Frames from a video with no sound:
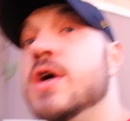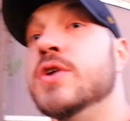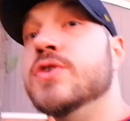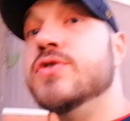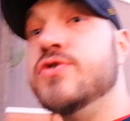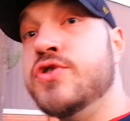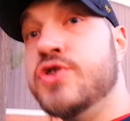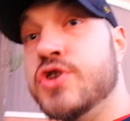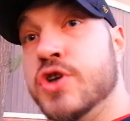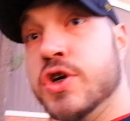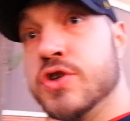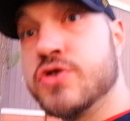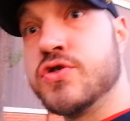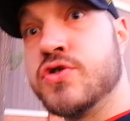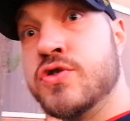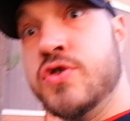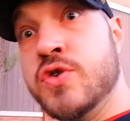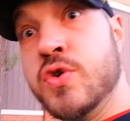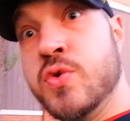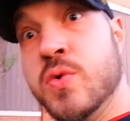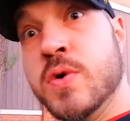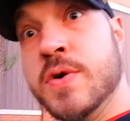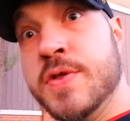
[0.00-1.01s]
Just
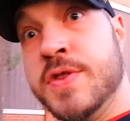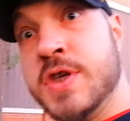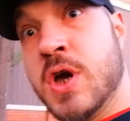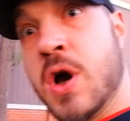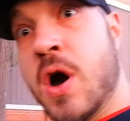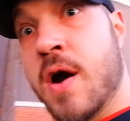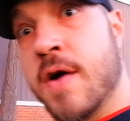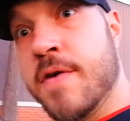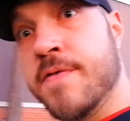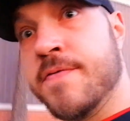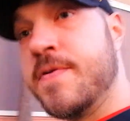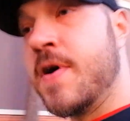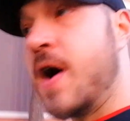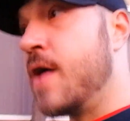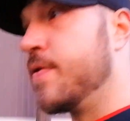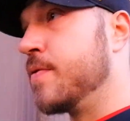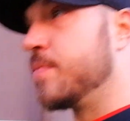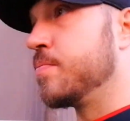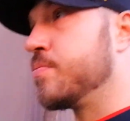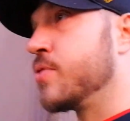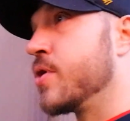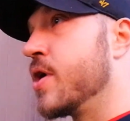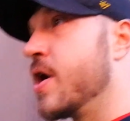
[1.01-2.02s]
doing the Our Father
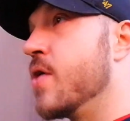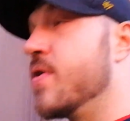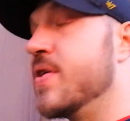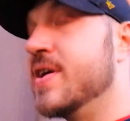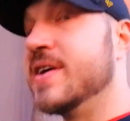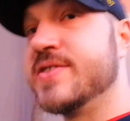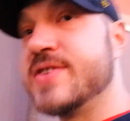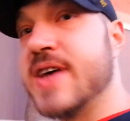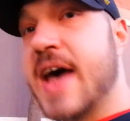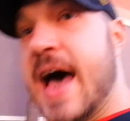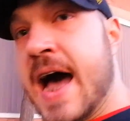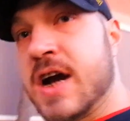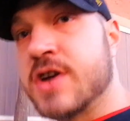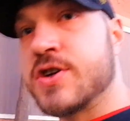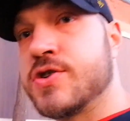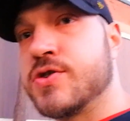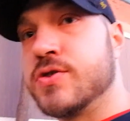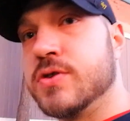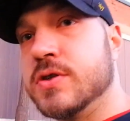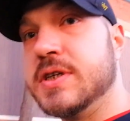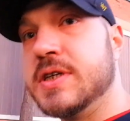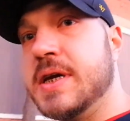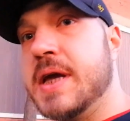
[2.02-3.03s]
prayer is
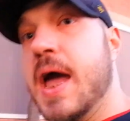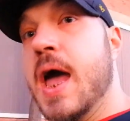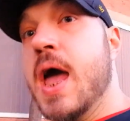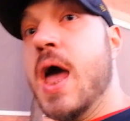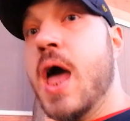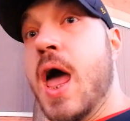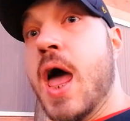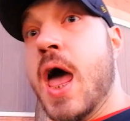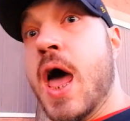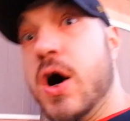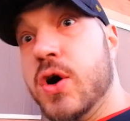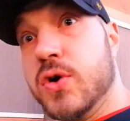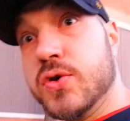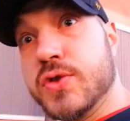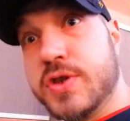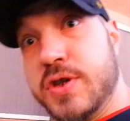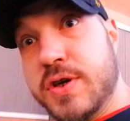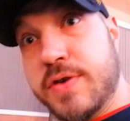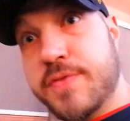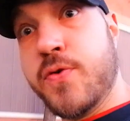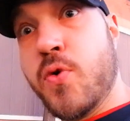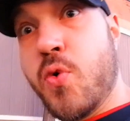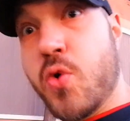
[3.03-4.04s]
actually
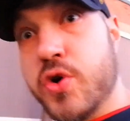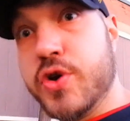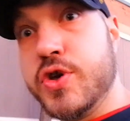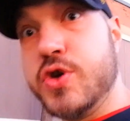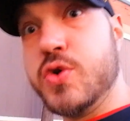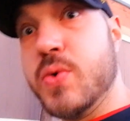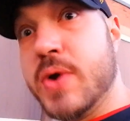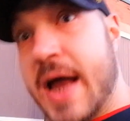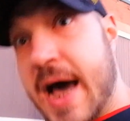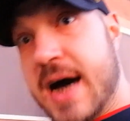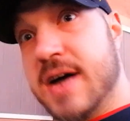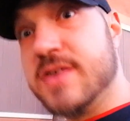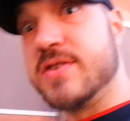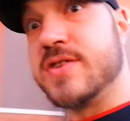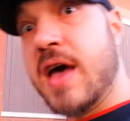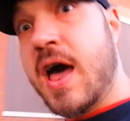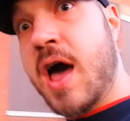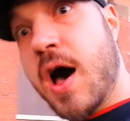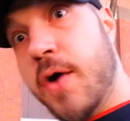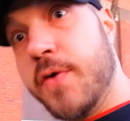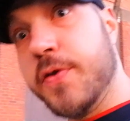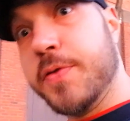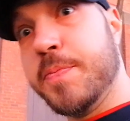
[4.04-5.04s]
healthy for you. It has
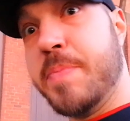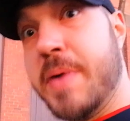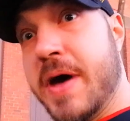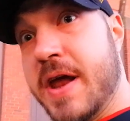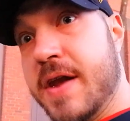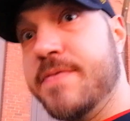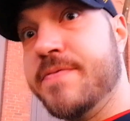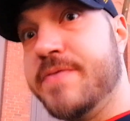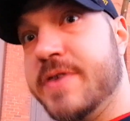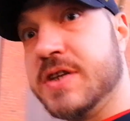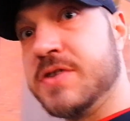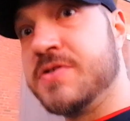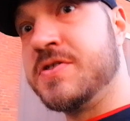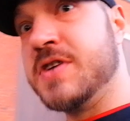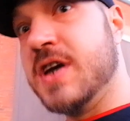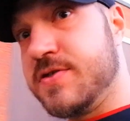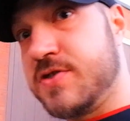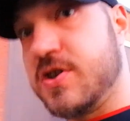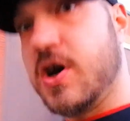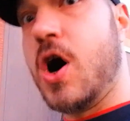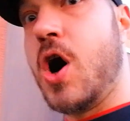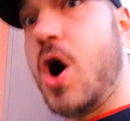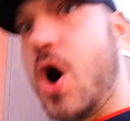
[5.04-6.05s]
health benefits.
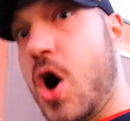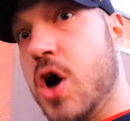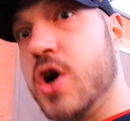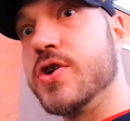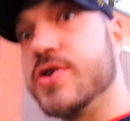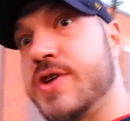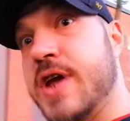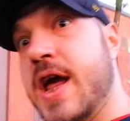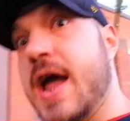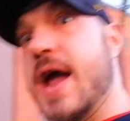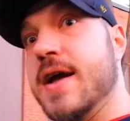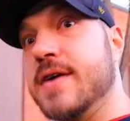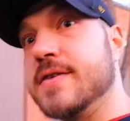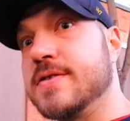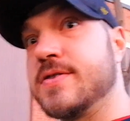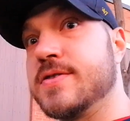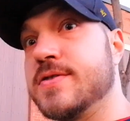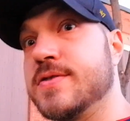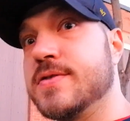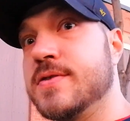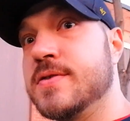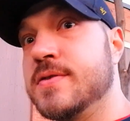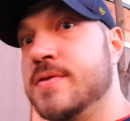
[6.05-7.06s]
It's a heart
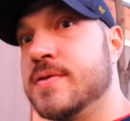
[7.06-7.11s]
dance.